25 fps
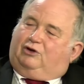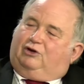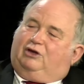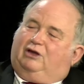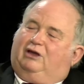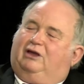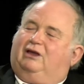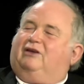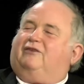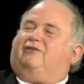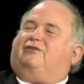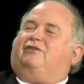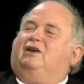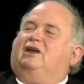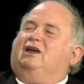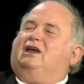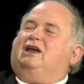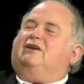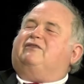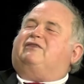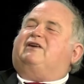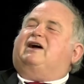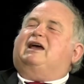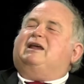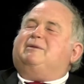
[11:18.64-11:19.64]

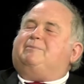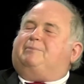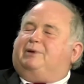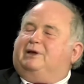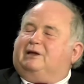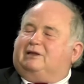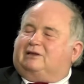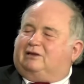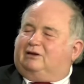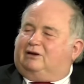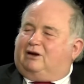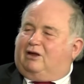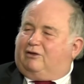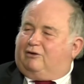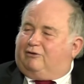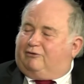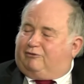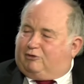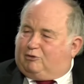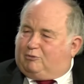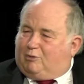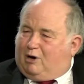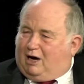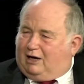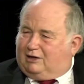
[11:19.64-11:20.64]
If I had picked another
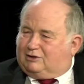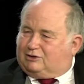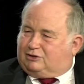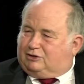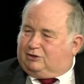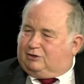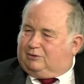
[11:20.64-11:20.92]
Vermonter.